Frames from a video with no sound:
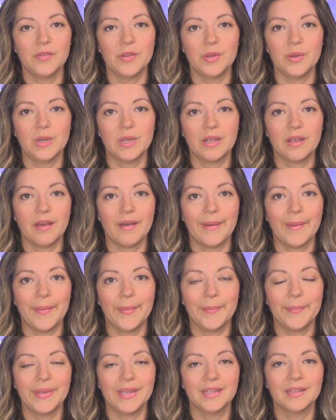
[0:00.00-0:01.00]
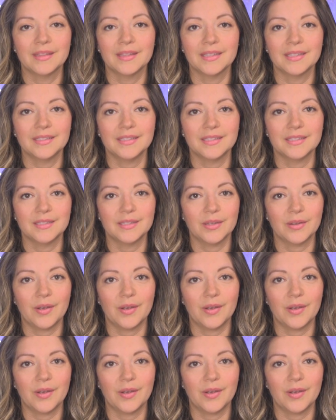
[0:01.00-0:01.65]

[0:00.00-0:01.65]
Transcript: you to come and listen to